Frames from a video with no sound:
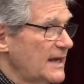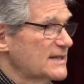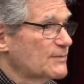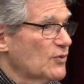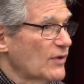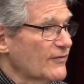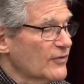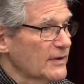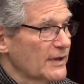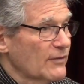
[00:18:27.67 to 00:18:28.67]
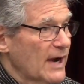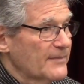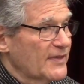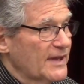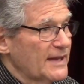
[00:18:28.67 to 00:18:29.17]
It's peripheral
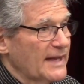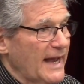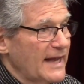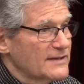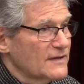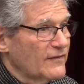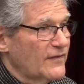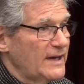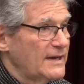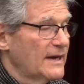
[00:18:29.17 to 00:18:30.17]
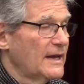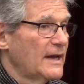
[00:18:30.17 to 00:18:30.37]
neuropathy in the hands and feet,